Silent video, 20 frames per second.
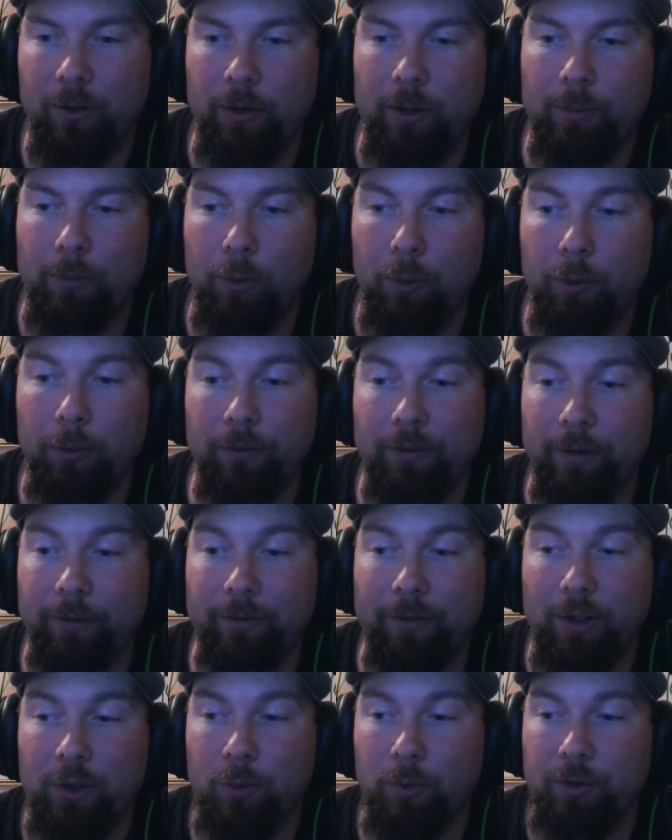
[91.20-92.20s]
improve the
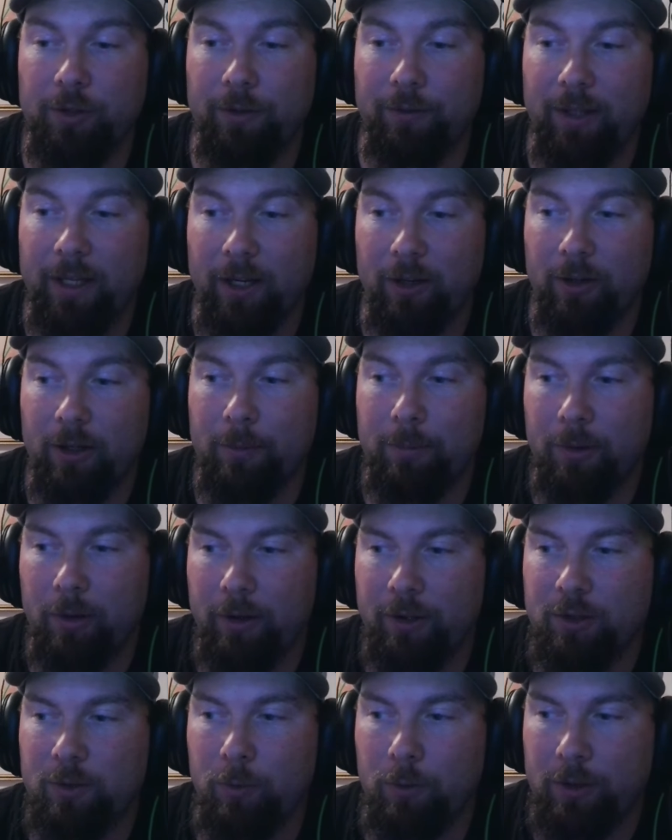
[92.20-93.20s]
visuals of the area, but
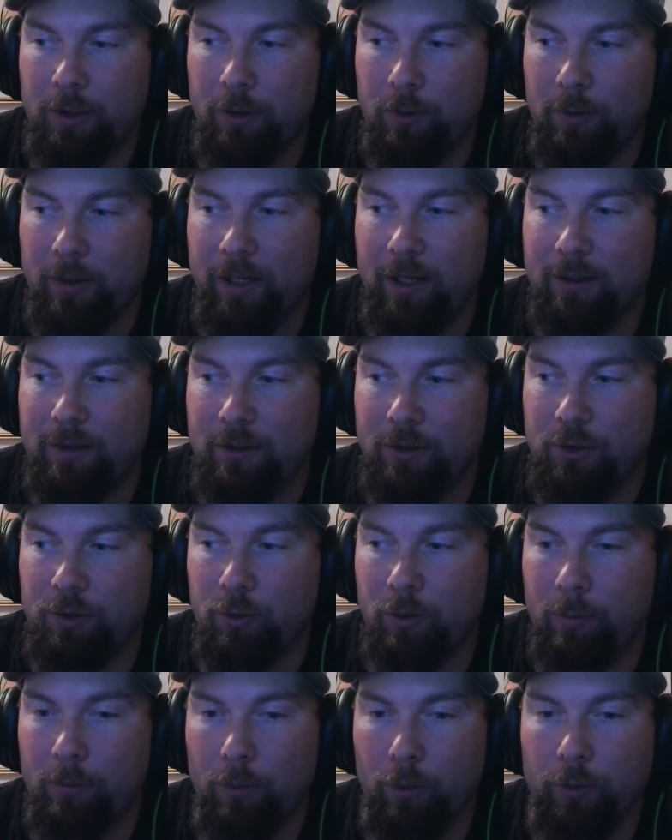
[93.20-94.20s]
also work to create
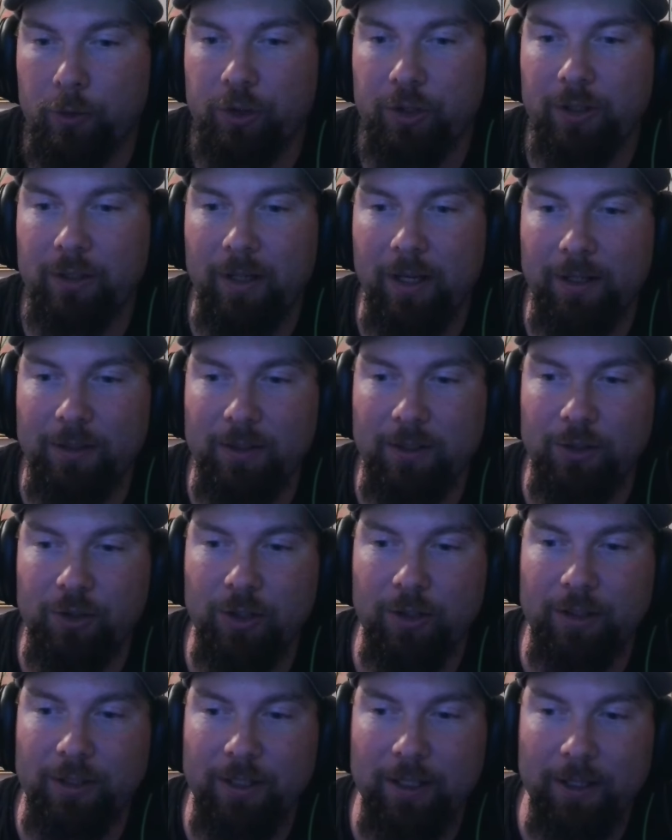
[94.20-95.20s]
additional immersion, as each
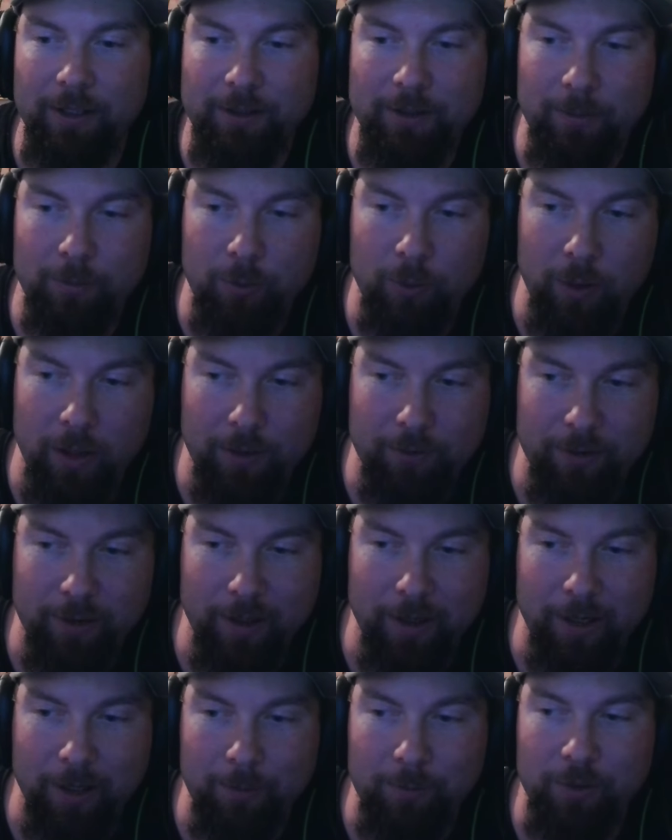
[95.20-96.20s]
of these custom crafted
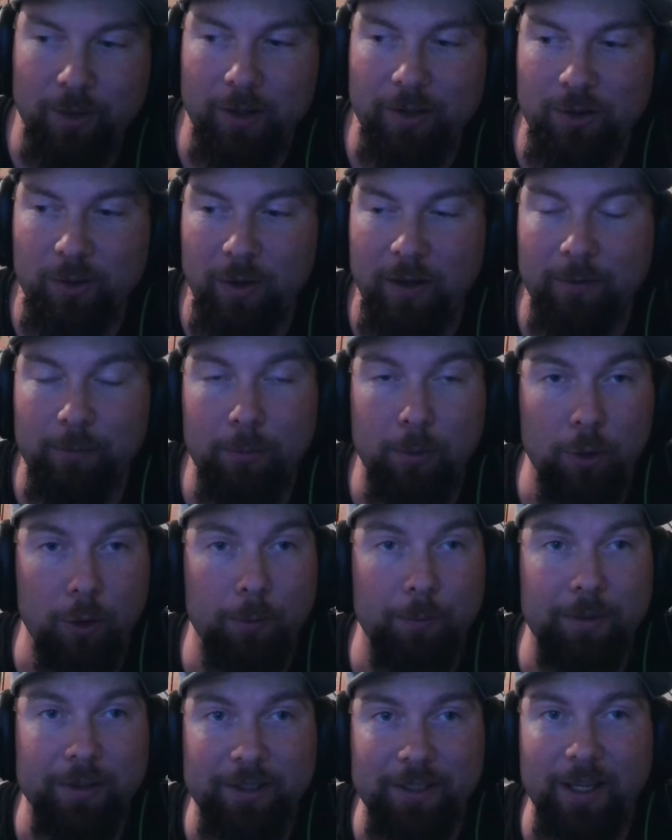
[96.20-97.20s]
items also have
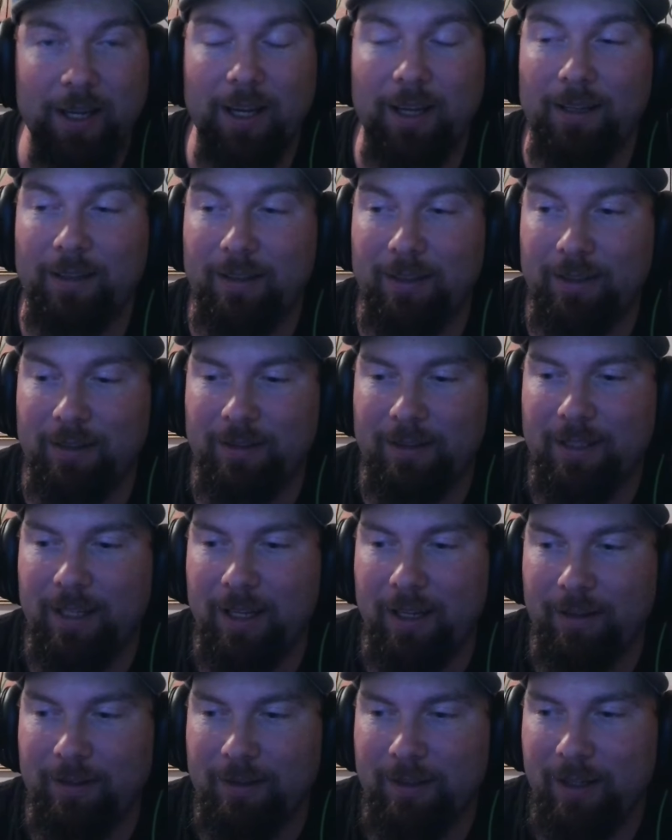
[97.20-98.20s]
purpose and
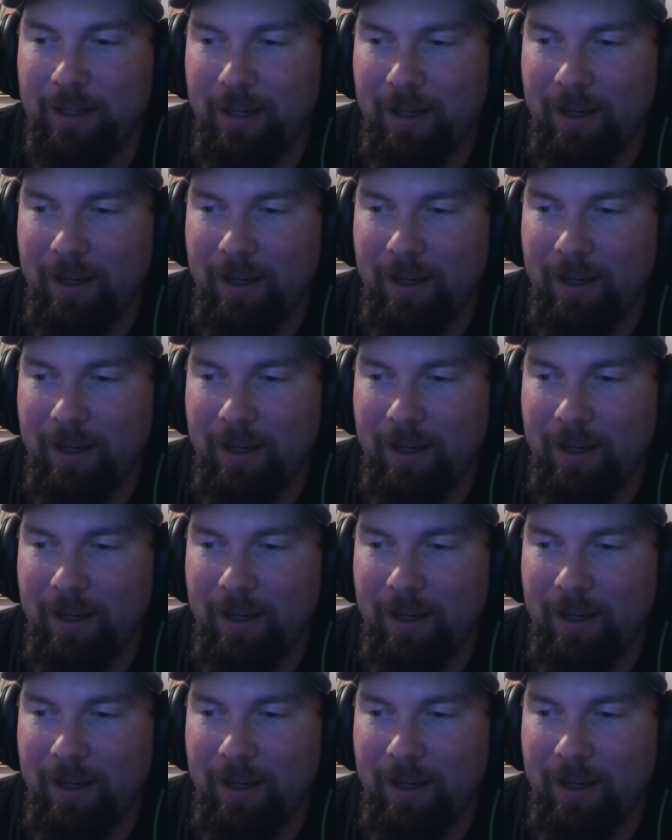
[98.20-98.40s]
intent.